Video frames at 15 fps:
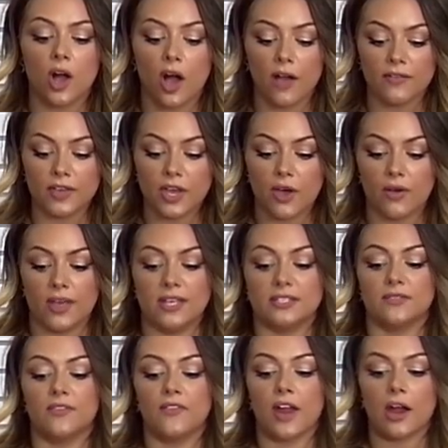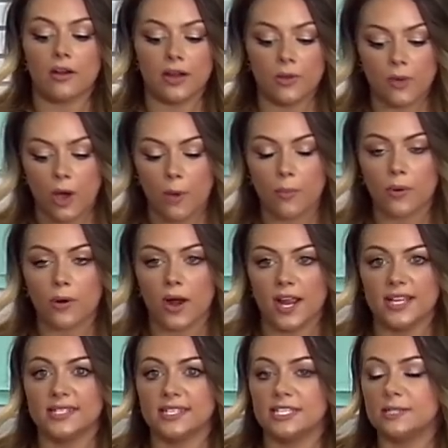Cavio is very well
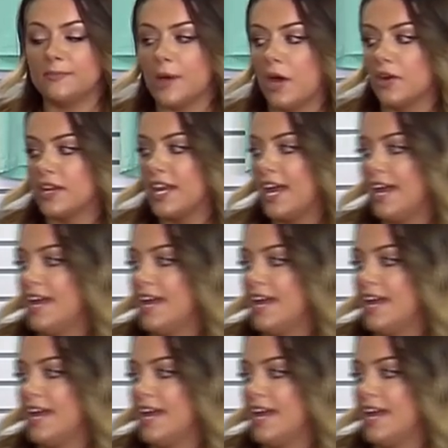priced. It's spelled